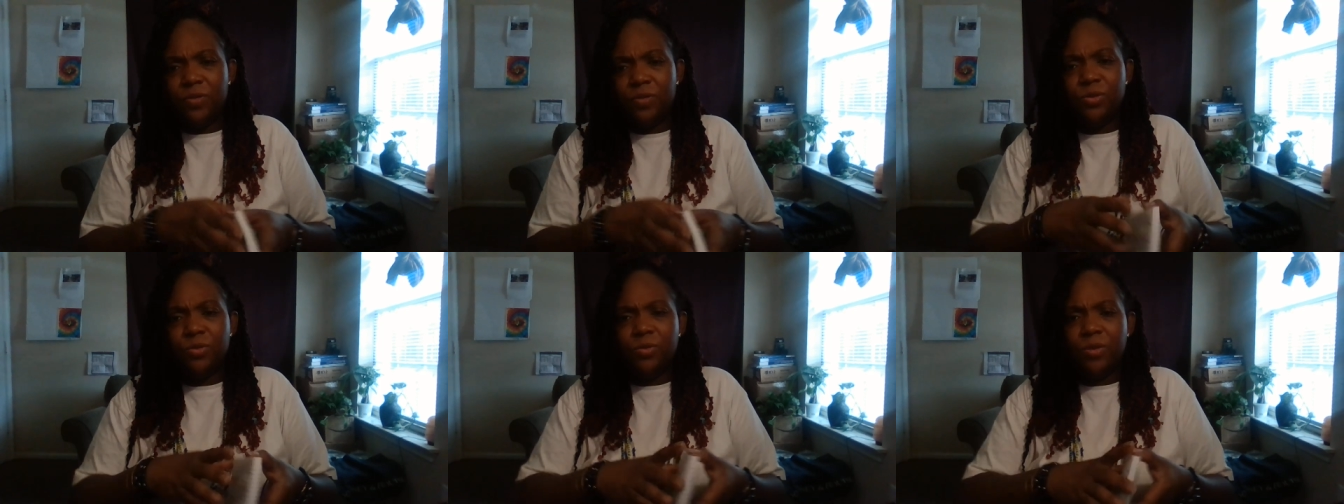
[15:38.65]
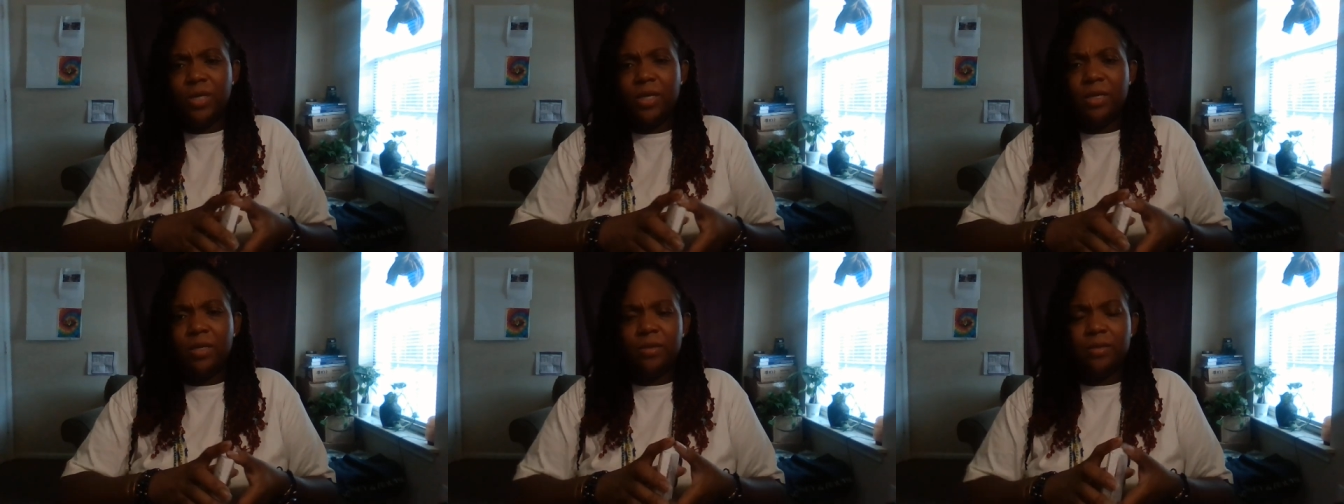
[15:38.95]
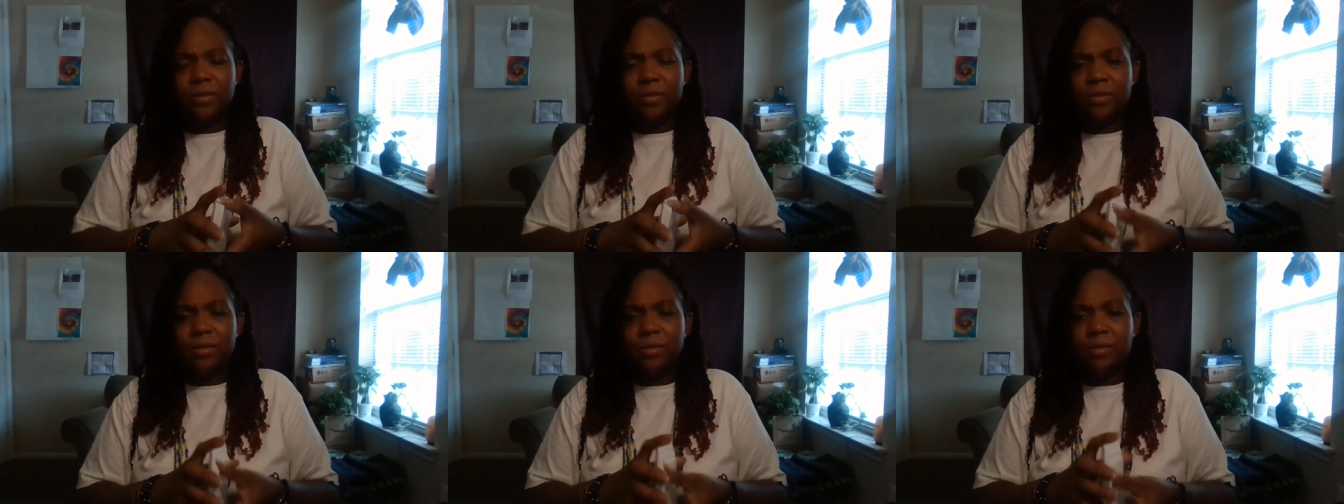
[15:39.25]
two
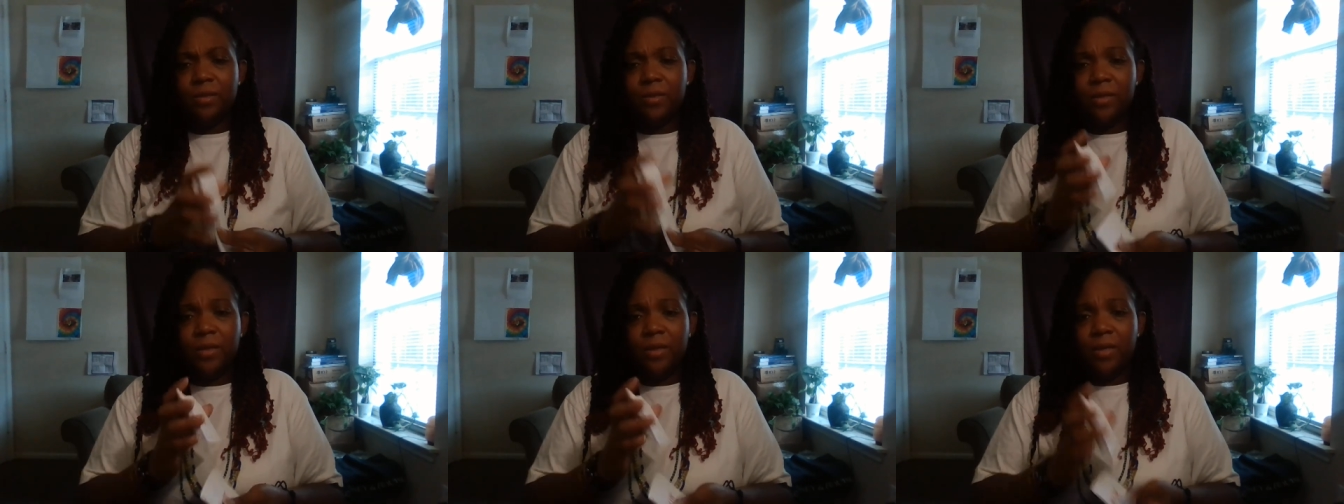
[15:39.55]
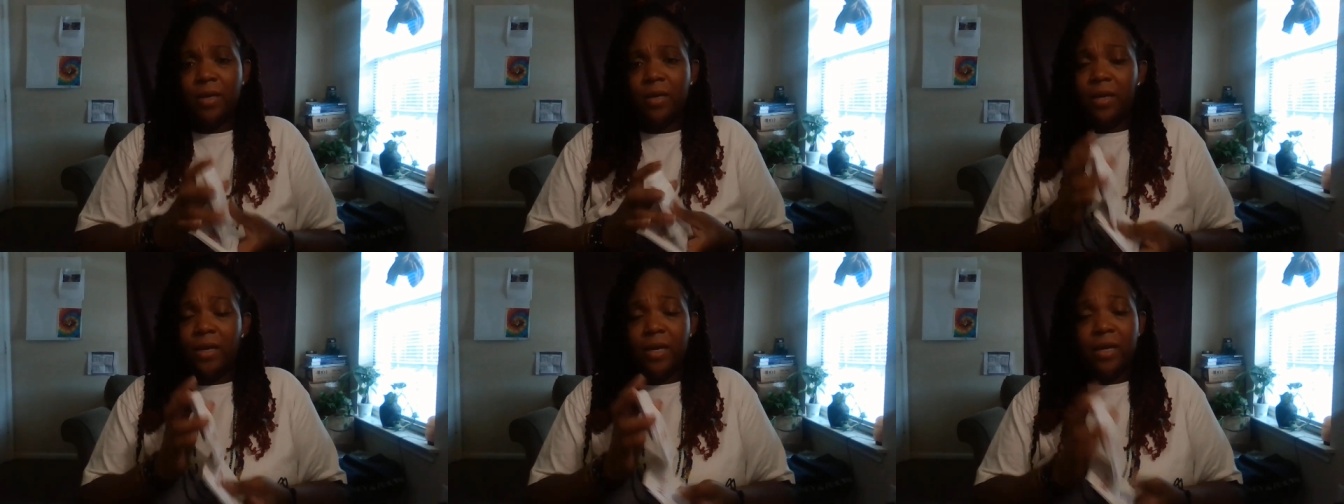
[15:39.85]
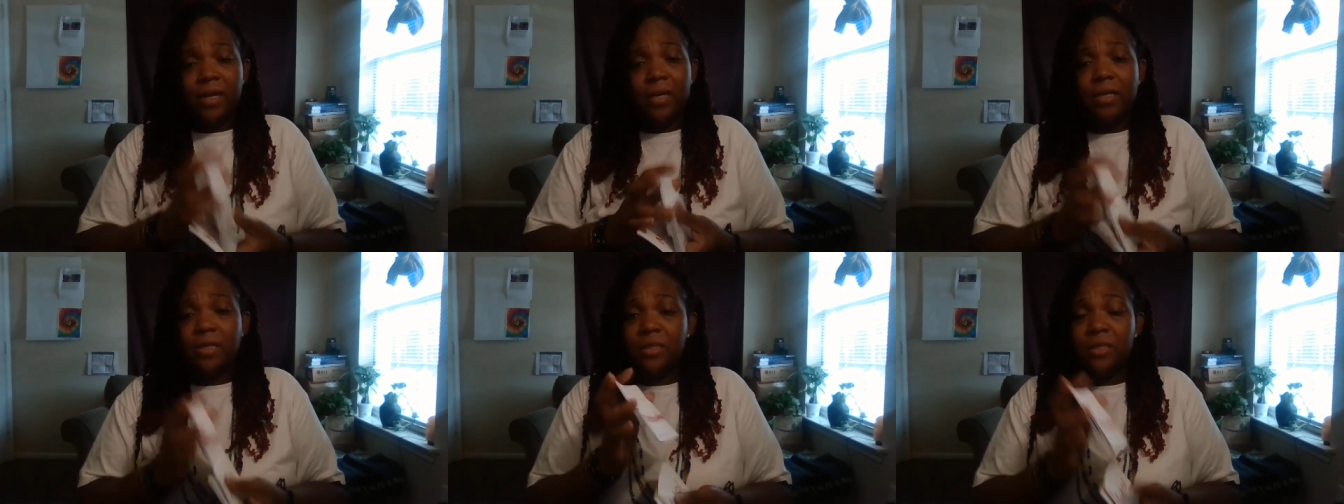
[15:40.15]
years,
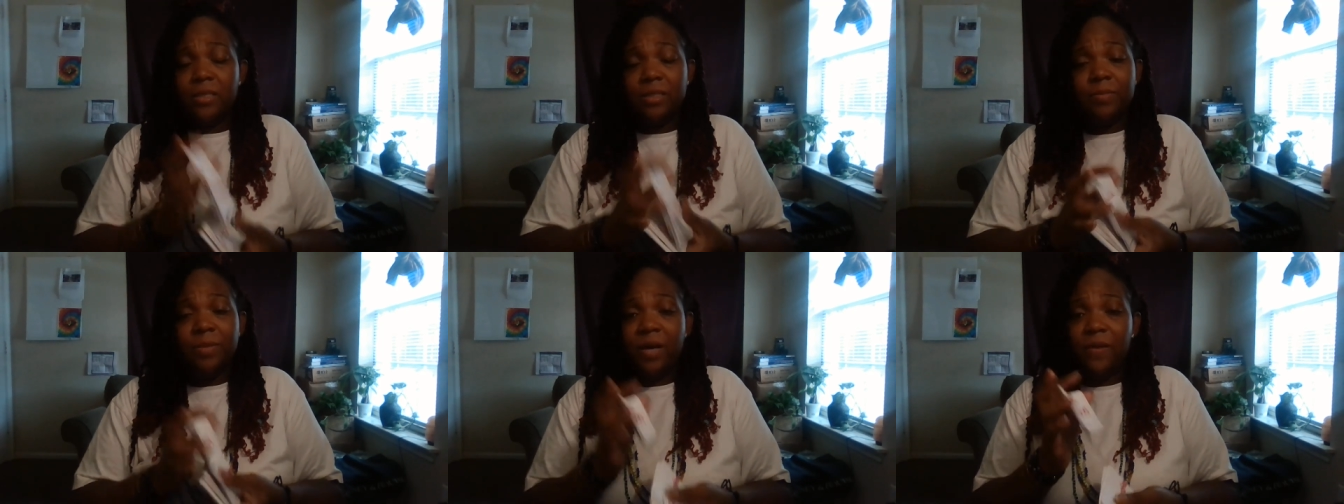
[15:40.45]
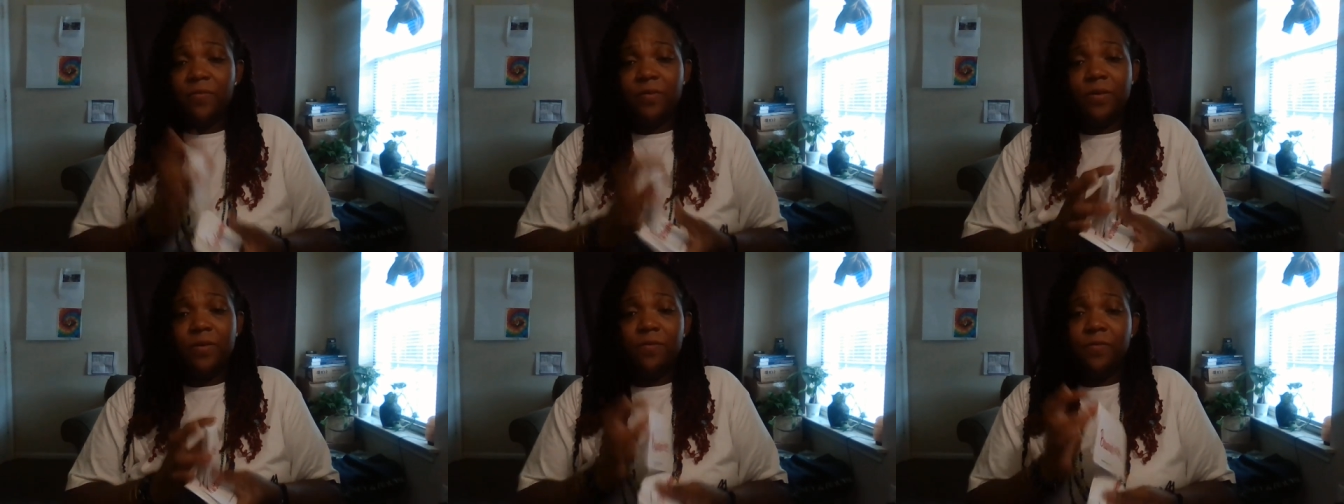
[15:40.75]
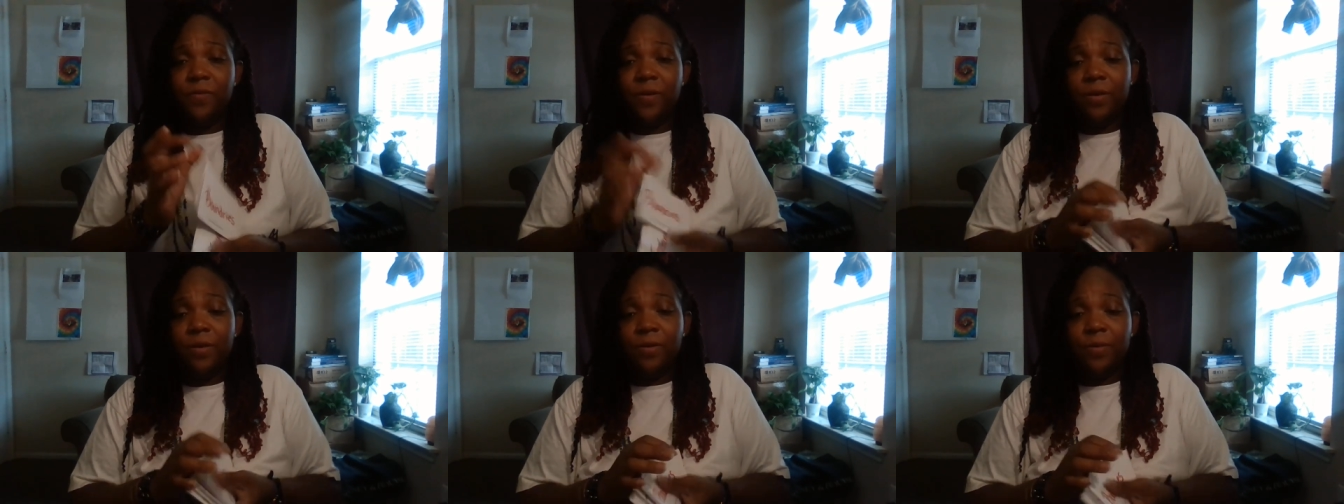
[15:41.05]
and this is just my fifth
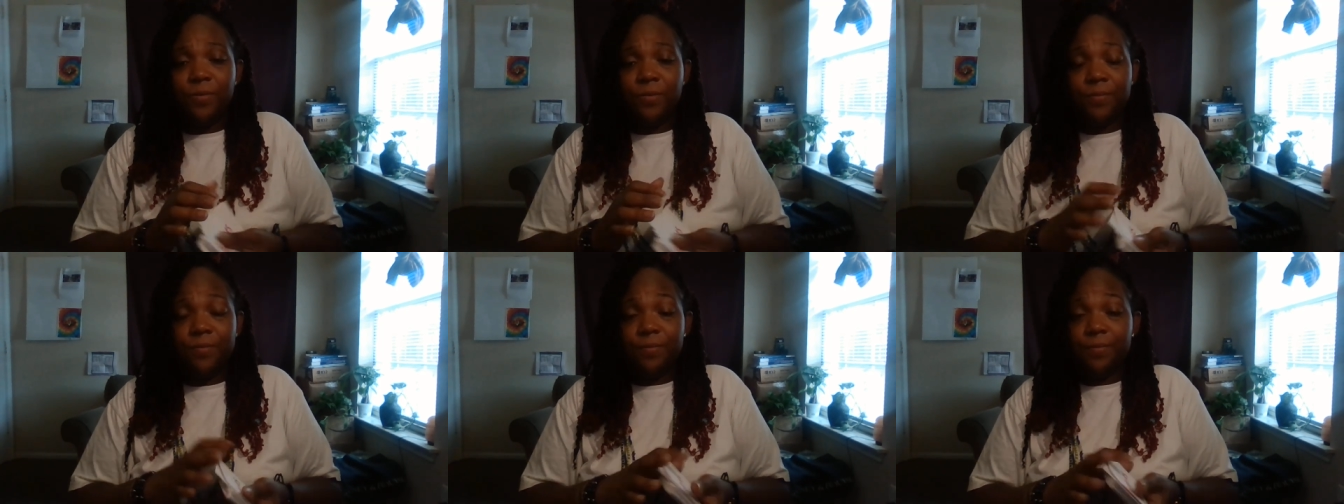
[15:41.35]
video.